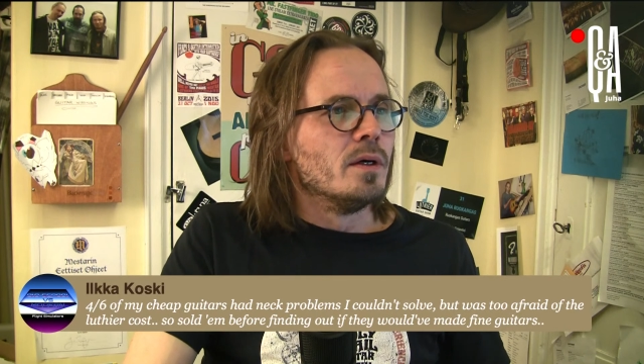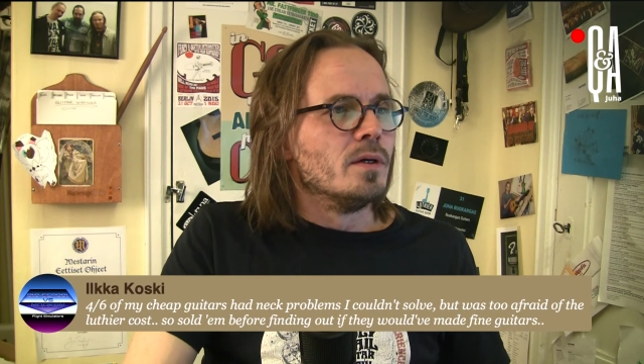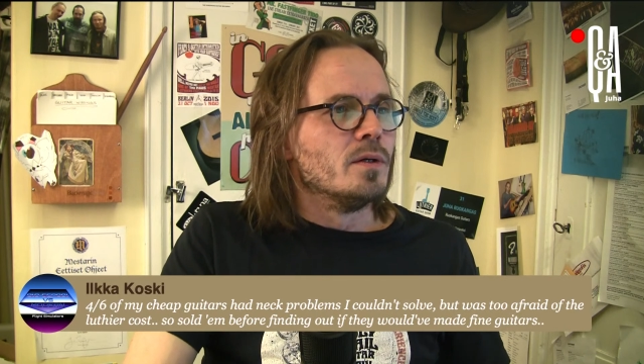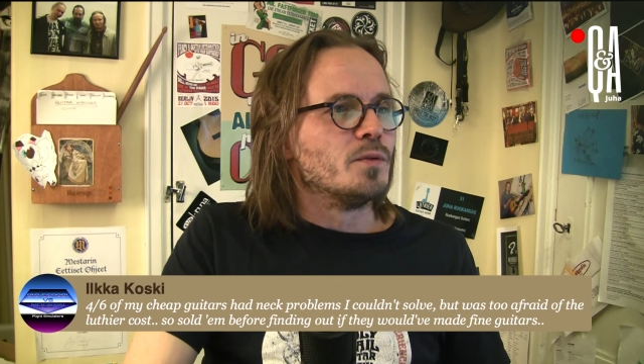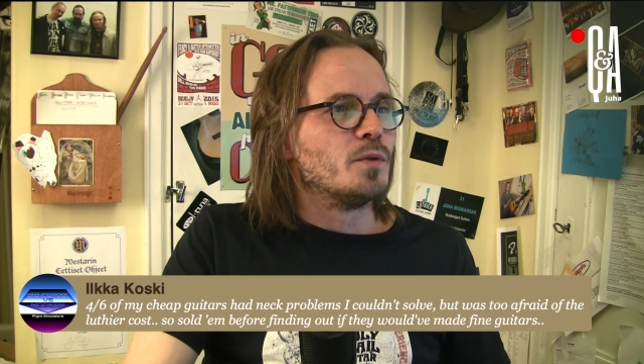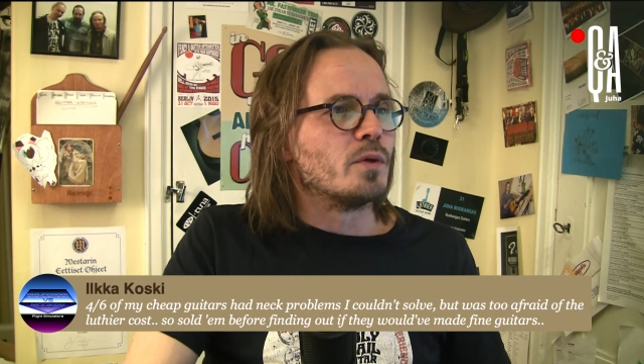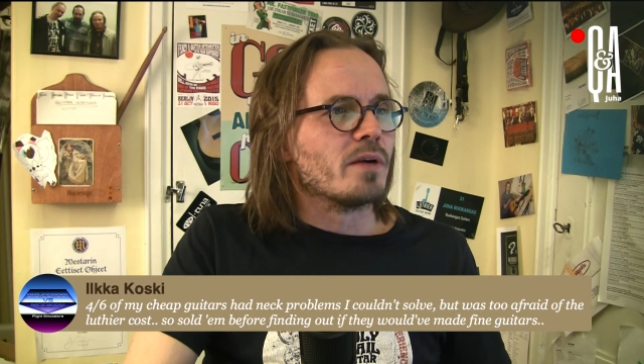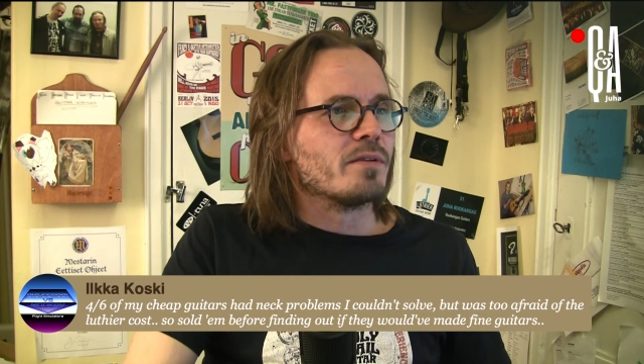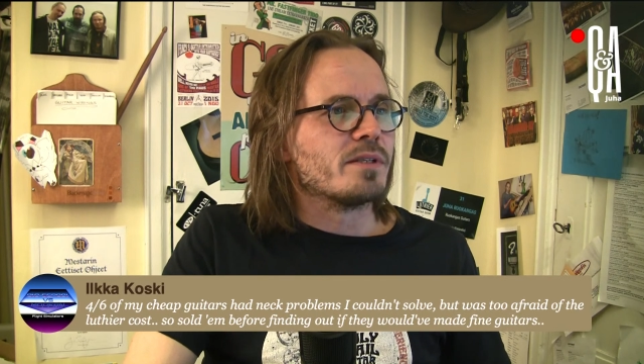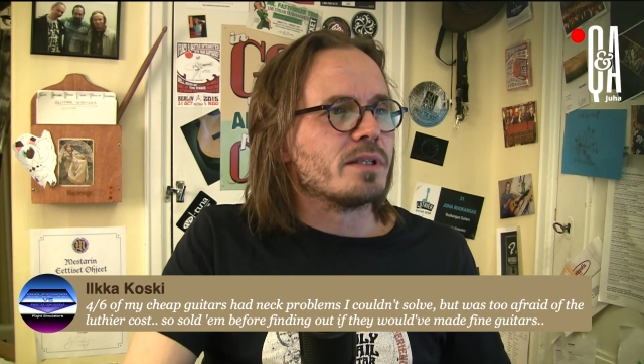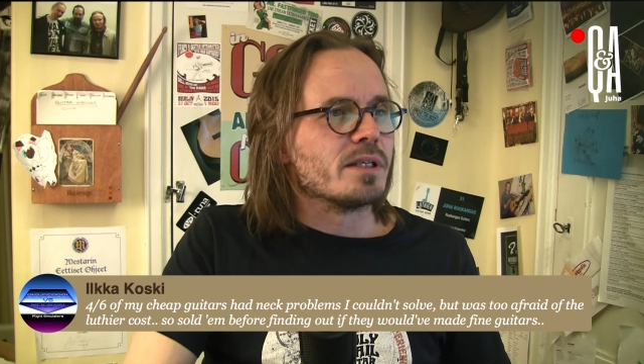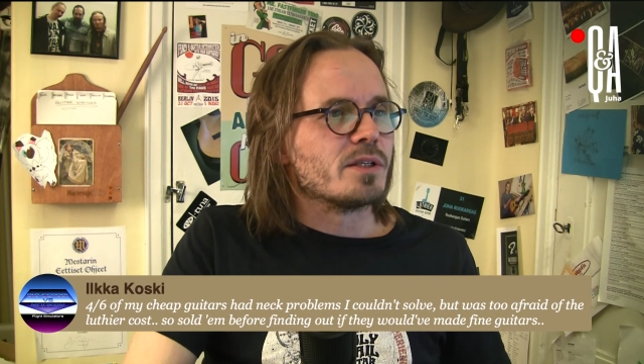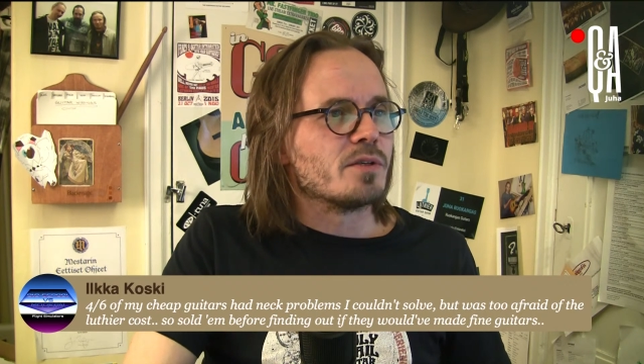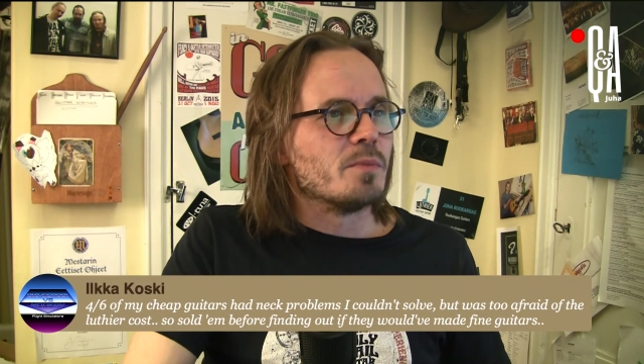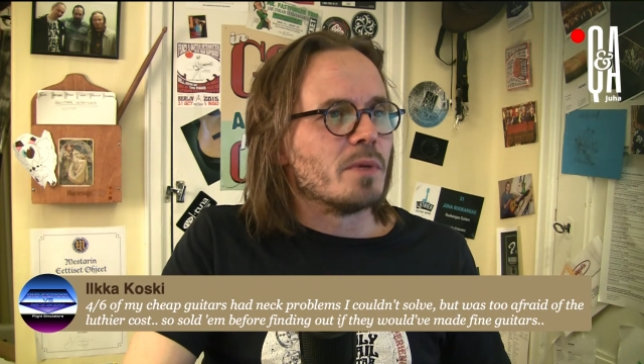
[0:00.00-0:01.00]
4 out of
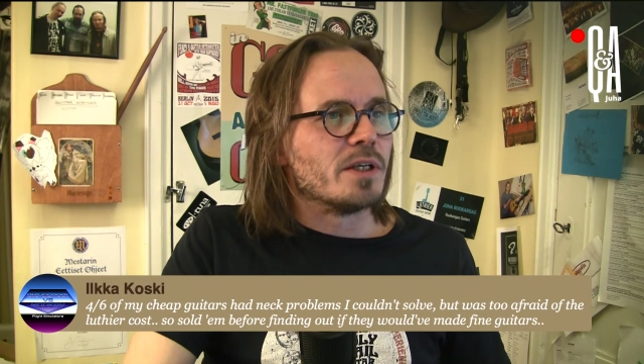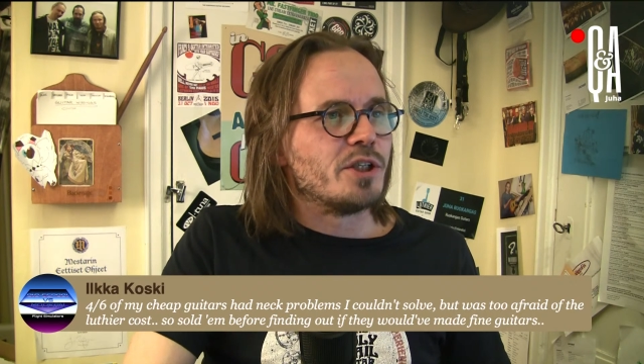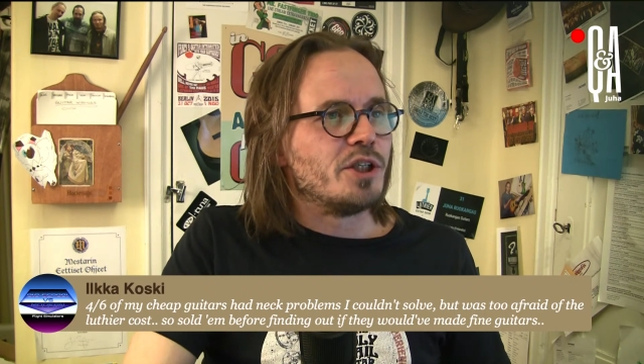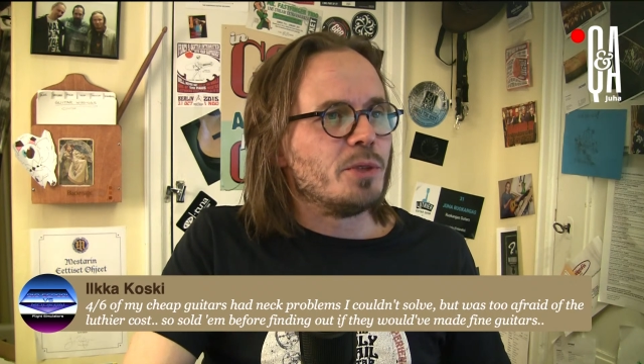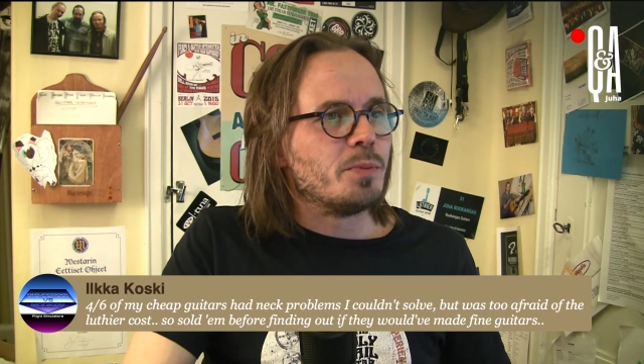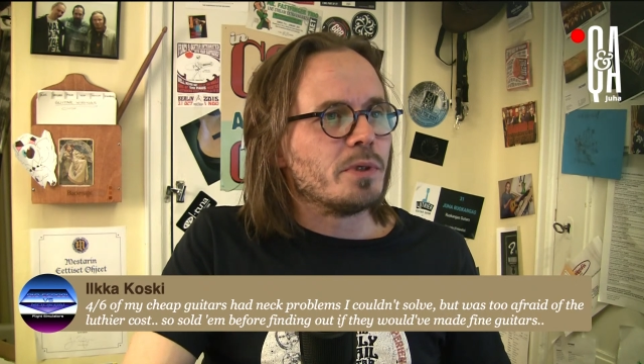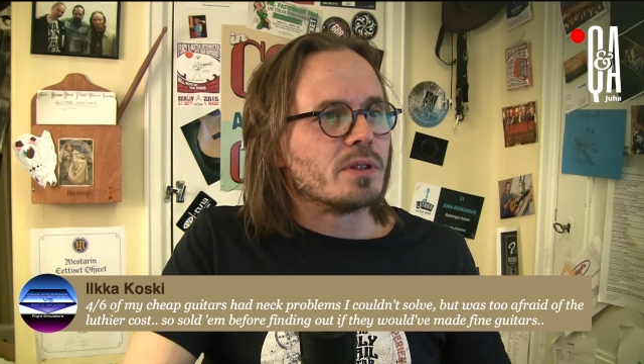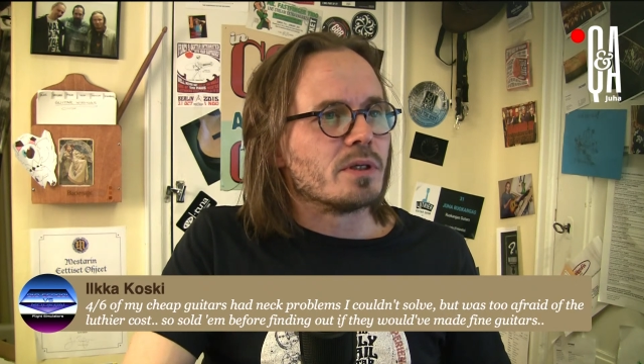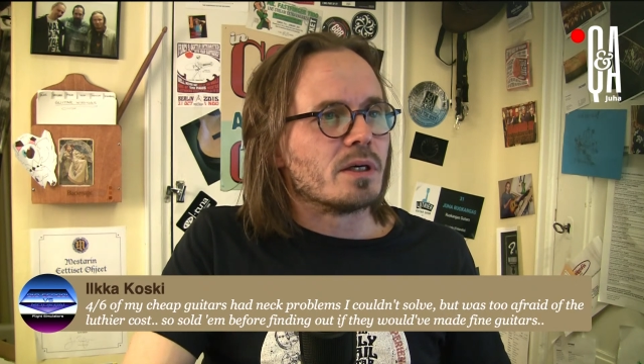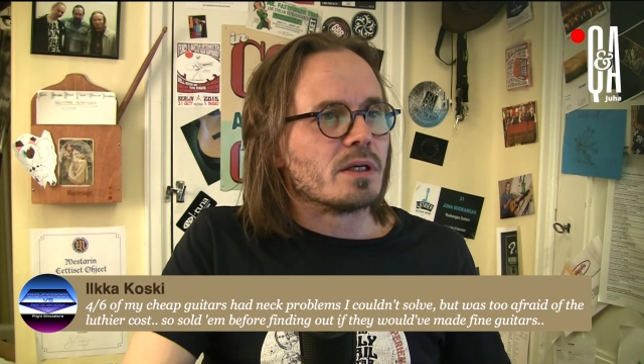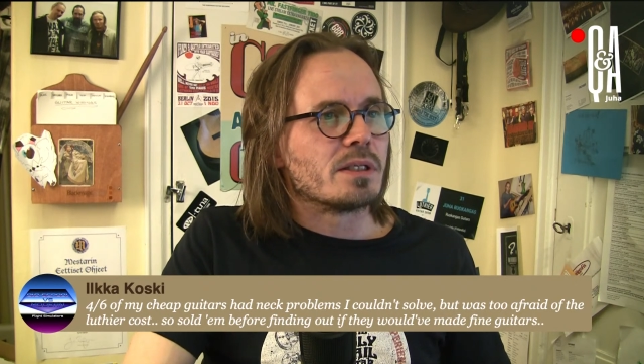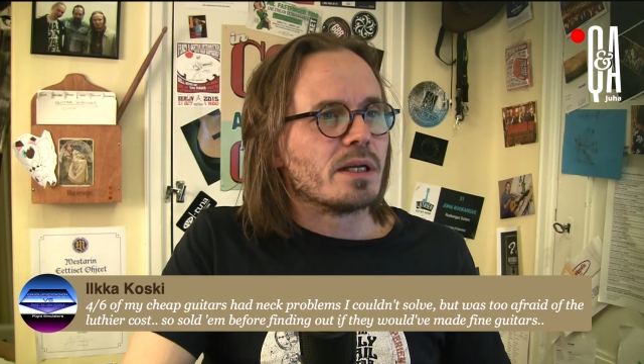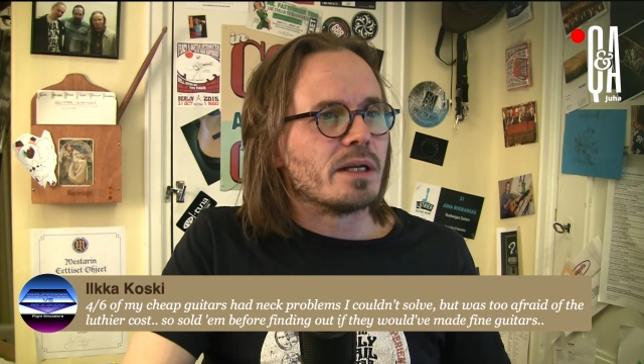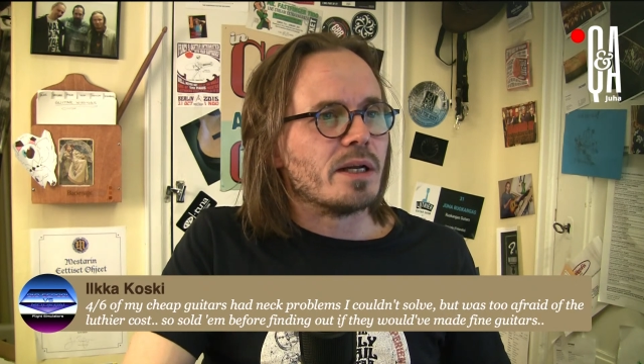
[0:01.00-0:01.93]
6 of my cheap guitars